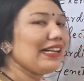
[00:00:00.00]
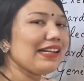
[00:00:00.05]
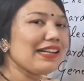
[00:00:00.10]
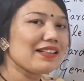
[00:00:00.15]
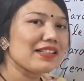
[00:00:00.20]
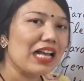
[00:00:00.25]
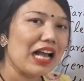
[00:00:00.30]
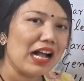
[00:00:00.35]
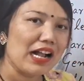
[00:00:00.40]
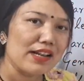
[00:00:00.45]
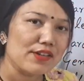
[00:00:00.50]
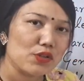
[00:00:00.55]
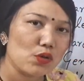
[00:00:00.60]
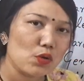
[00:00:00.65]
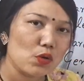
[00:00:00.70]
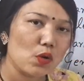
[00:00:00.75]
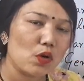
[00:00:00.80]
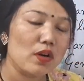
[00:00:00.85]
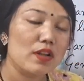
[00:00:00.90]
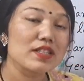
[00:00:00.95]
It is
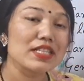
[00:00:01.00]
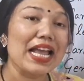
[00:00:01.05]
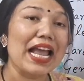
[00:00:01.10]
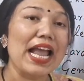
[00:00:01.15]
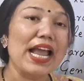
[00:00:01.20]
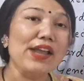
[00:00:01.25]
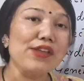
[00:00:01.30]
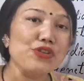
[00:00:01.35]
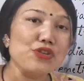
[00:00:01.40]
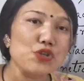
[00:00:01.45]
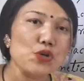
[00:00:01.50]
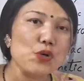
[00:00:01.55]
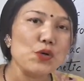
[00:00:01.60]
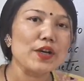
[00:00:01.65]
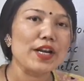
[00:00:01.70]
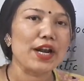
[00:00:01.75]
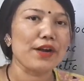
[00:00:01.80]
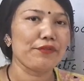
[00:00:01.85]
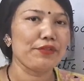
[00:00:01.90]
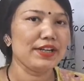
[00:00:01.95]
also known as
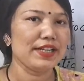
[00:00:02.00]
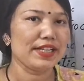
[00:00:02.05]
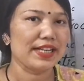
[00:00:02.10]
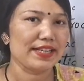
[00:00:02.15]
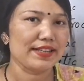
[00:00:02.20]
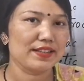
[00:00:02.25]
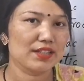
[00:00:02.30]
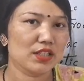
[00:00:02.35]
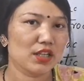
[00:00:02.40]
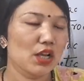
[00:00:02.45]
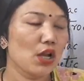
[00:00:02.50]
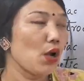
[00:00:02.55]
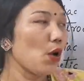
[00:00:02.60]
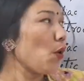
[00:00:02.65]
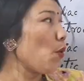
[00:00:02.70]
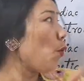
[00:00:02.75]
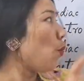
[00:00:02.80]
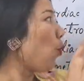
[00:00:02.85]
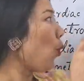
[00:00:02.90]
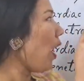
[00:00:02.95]
angiography test.
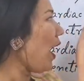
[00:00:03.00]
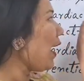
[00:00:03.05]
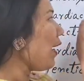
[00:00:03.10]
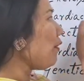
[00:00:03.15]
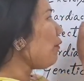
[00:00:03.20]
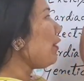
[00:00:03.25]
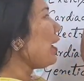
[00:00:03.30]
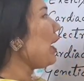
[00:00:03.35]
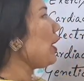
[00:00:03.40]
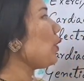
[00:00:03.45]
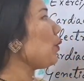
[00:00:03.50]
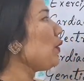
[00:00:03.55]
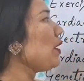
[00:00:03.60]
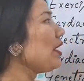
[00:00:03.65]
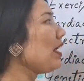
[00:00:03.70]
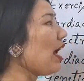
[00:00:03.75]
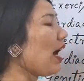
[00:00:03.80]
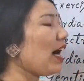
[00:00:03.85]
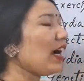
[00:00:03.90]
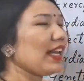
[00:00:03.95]
Why we are
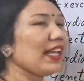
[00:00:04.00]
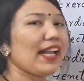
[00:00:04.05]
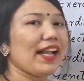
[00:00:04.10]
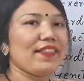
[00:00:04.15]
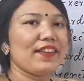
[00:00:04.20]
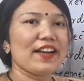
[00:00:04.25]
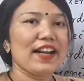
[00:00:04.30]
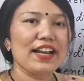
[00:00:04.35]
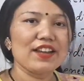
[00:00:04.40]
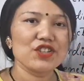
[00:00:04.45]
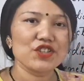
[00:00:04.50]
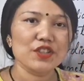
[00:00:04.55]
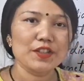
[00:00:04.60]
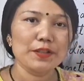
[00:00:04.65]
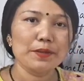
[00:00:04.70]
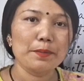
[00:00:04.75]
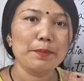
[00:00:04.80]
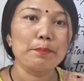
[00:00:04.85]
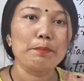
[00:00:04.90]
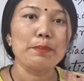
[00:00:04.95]
doing cardiac
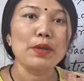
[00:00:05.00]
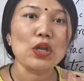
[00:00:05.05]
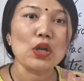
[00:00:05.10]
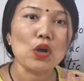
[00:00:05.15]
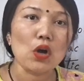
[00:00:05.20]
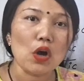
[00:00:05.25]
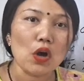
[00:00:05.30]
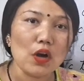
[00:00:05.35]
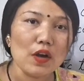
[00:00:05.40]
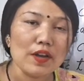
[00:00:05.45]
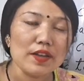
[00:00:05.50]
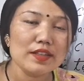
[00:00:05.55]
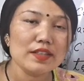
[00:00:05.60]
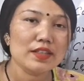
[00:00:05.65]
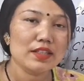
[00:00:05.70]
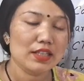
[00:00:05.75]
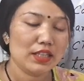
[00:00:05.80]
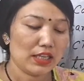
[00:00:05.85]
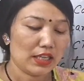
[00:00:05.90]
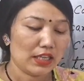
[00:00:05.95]
catheterization? Because
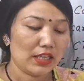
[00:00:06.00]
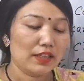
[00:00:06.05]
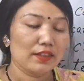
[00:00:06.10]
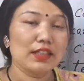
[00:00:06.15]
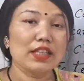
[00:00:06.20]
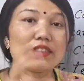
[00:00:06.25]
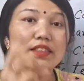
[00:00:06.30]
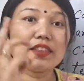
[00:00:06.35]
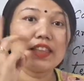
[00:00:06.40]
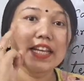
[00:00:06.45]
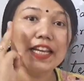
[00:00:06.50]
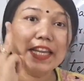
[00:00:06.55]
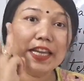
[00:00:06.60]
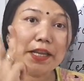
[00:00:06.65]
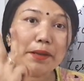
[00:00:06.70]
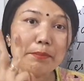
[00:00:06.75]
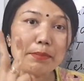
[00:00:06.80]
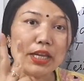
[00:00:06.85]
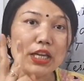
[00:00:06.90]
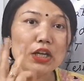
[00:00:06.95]
the
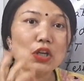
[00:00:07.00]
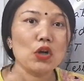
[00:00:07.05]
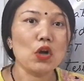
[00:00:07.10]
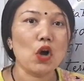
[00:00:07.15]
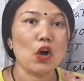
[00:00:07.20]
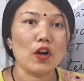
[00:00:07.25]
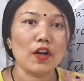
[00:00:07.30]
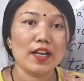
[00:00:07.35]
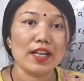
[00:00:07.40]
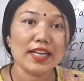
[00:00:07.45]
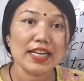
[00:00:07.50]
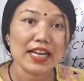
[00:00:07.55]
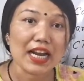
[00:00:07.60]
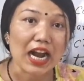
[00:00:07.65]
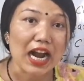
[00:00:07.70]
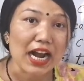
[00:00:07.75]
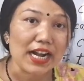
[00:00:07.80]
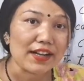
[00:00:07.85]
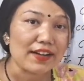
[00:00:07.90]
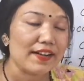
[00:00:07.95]
three main coronary
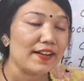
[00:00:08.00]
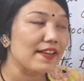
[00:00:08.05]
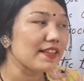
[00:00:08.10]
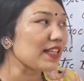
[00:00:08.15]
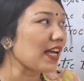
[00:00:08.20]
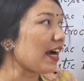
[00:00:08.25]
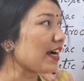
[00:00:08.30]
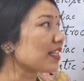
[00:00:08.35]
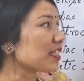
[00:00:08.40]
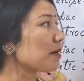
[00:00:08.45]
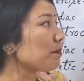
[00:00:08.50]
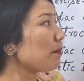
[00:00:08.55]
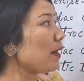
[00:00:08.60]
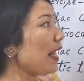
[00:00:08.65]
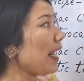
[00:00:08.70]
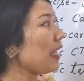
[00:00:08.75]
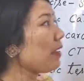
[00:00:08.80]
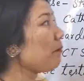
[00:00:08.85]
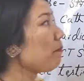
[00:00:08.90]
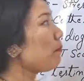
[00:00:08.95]
arteries are
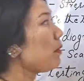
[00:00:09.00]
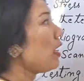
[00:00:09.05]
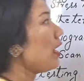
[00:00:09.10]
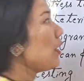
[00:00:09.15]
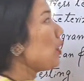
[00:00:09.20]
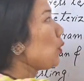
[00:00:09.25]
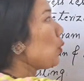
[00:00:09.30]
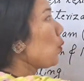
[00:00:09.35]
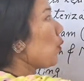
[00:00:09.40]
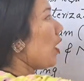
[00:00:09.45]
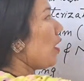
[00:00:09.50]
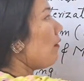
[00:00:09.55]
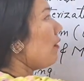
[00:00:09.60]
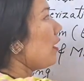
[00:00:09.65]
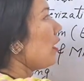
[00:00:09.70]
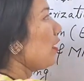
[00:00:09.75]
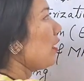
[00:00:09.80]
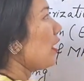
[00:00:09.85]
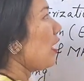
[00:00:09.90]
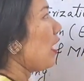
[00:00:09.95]
supplying blood to our